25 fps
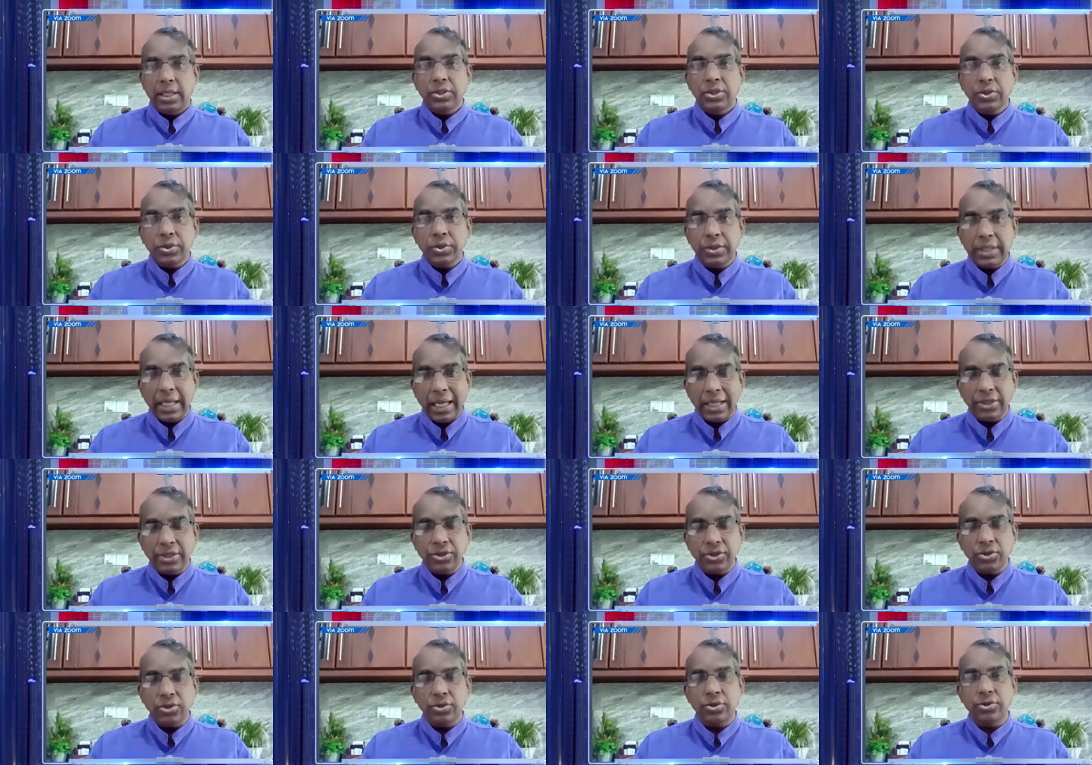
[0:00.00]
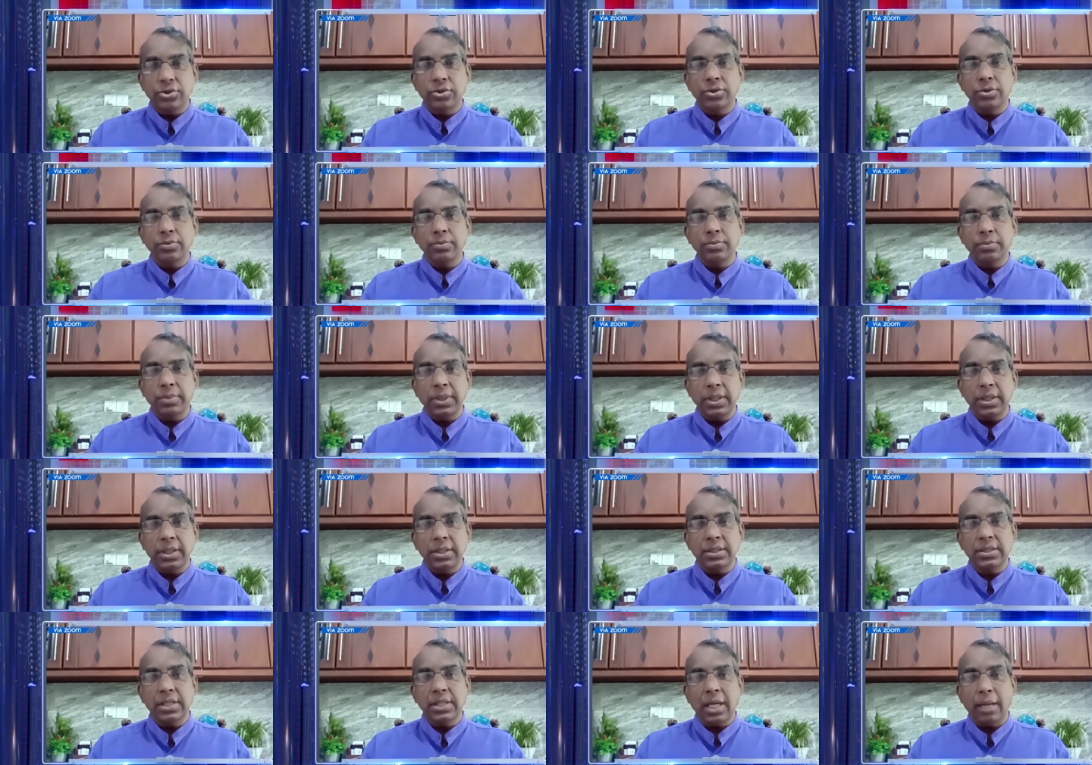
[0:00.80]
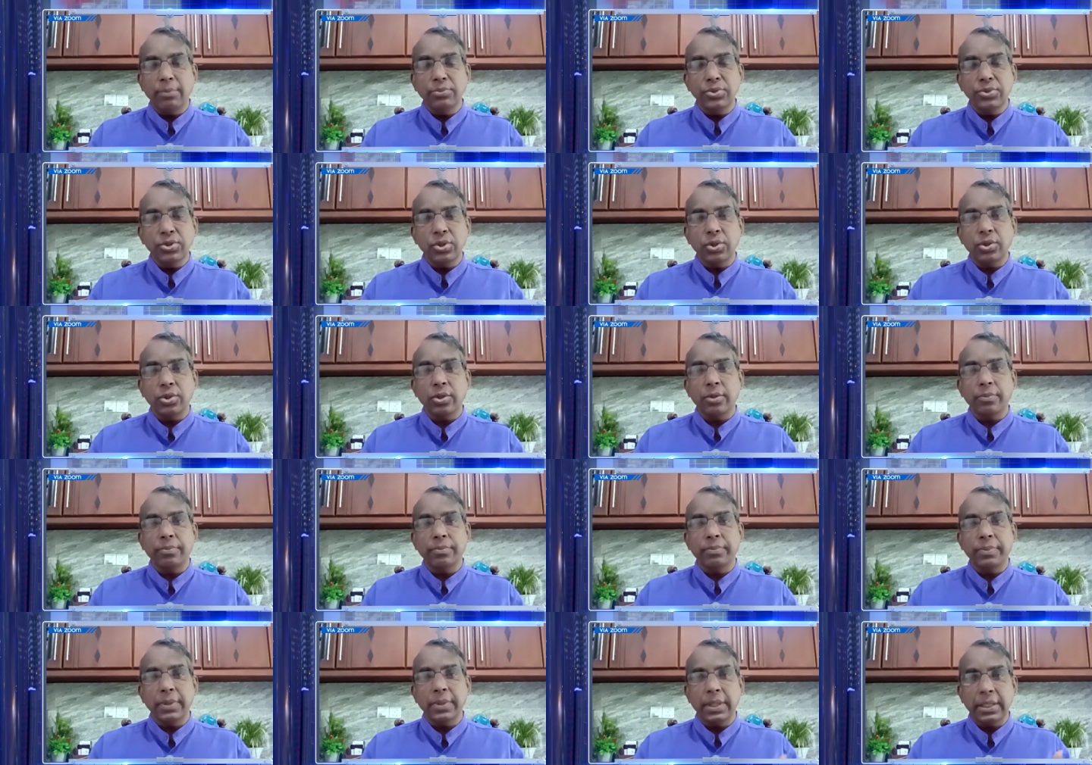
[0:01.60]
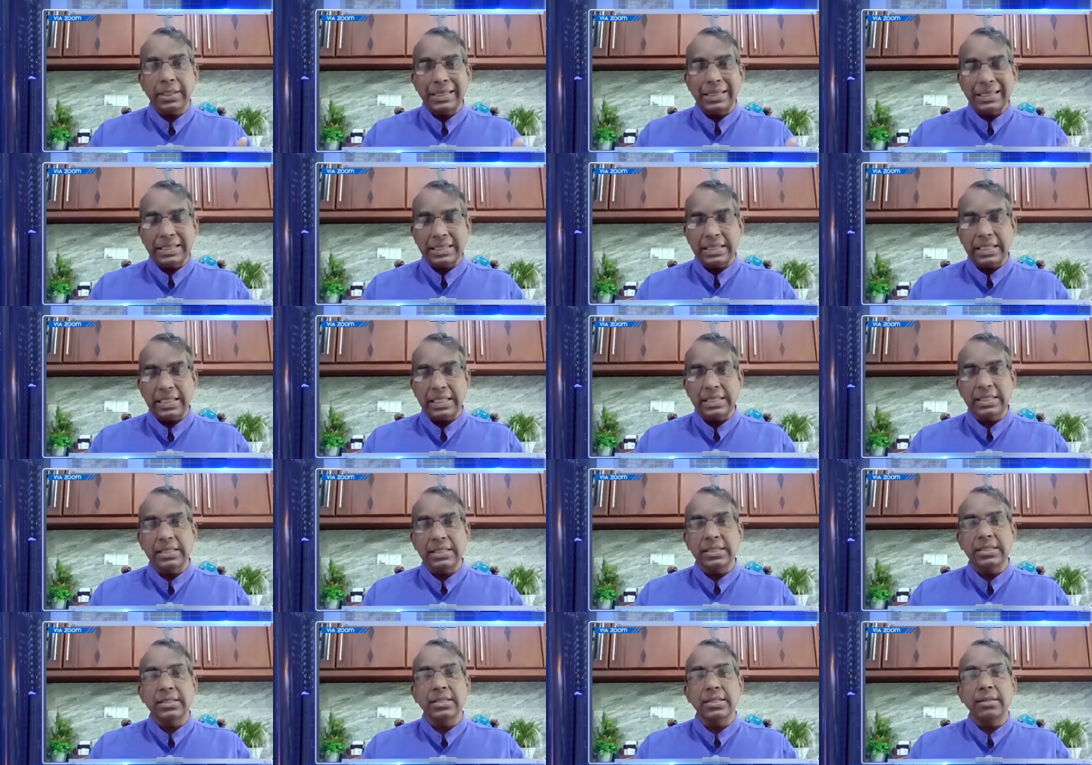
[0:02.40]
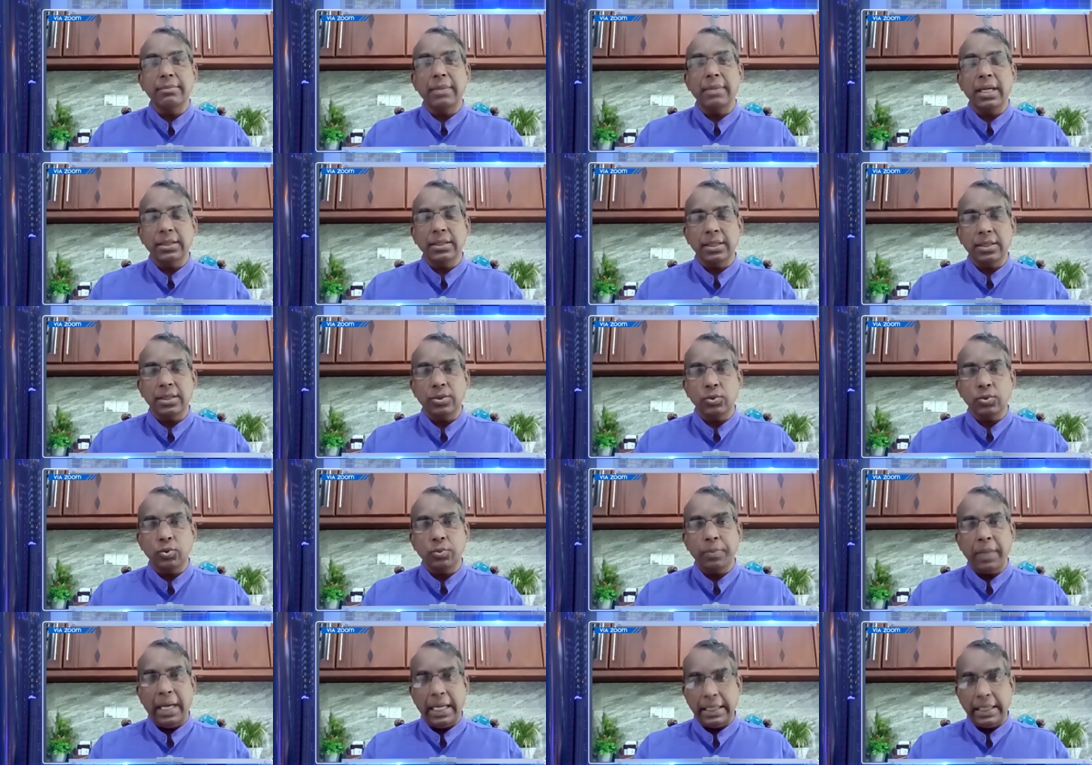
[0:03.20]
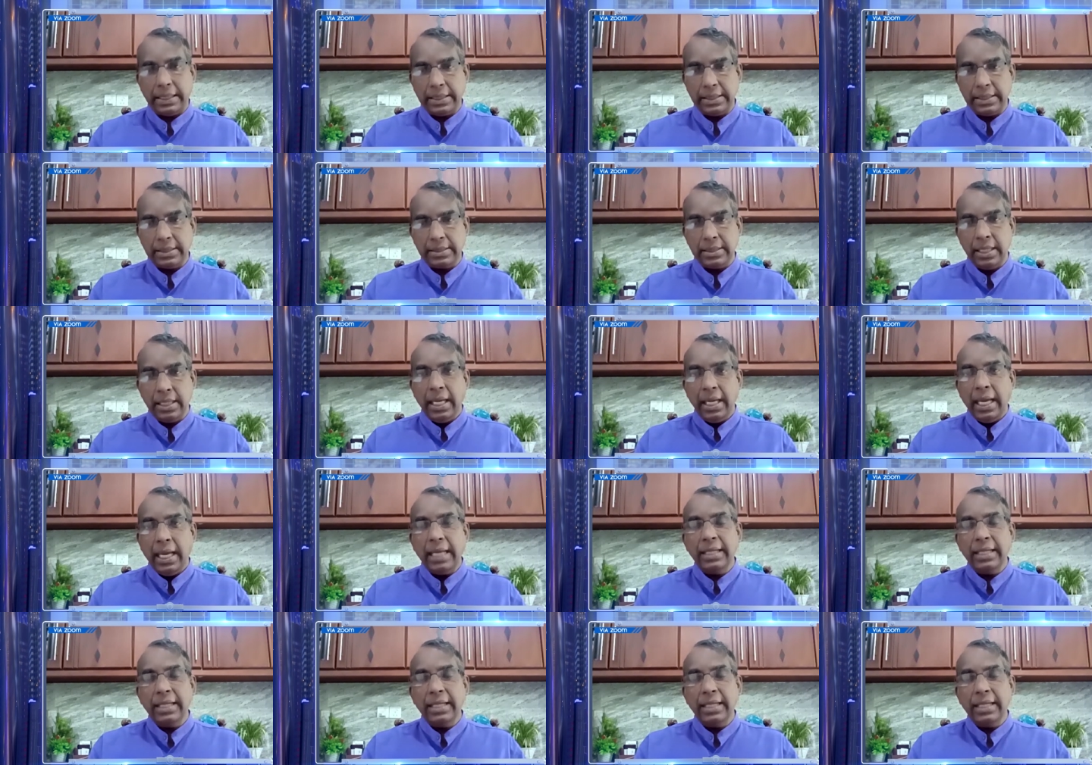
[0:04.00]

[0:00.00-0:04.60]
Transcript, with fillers: so there should be some sort of uh, discussions among the two parties.